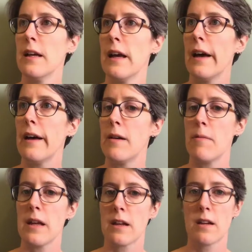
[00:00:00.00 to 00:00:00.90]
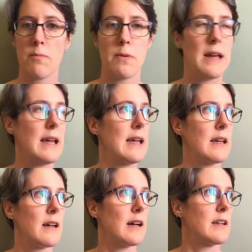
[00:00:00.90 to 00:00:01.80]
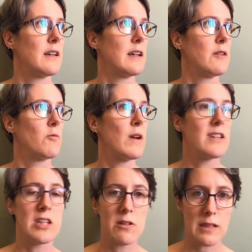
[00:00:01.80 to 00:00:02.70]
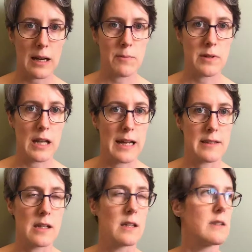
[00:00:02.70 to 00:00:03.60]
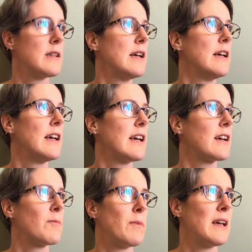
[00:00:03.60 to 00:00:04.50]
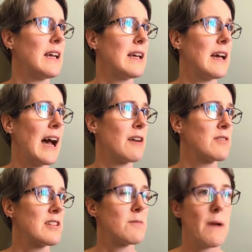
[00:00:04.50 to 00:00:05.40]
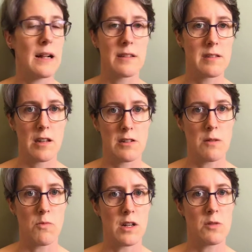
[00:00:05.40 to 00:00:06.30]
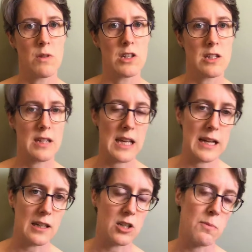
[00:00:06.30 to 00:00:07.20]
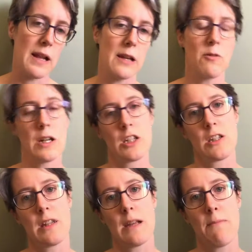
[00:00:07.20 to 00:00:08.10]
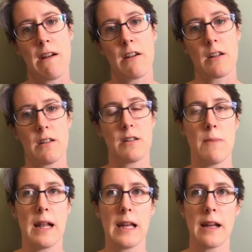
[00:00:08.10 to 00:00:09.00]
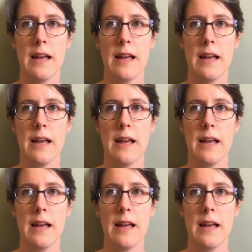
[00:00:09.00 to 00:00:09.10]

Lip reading: It could be, I don't know, when to use capital letters. It could be how to spell certain words, which is the English spelling and which is the American spelling.